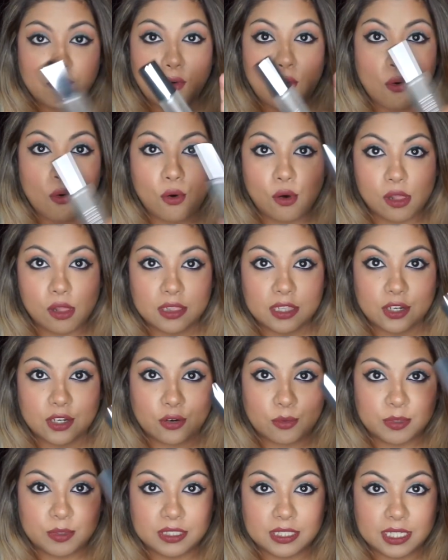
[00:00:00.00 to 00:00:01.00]
all the
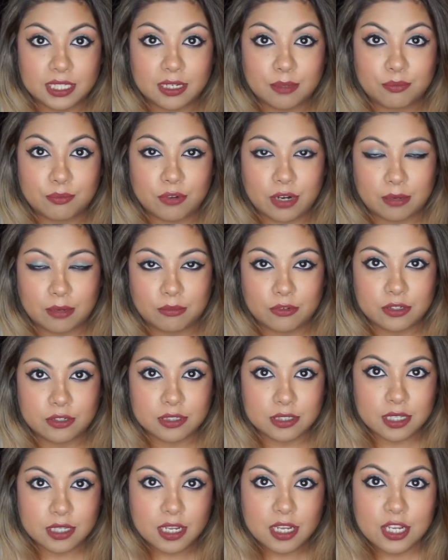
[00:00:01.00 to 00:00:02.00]
Urban Decay primers.
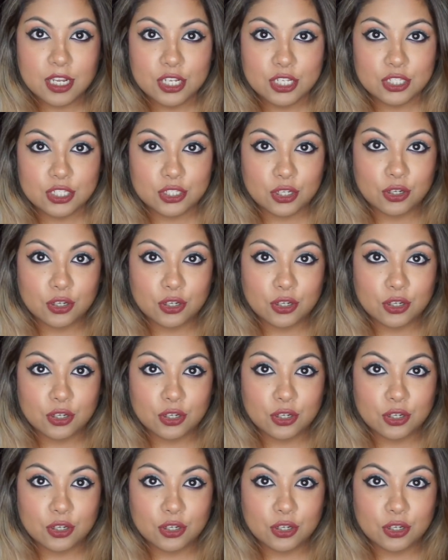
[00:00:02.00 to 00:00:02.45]
So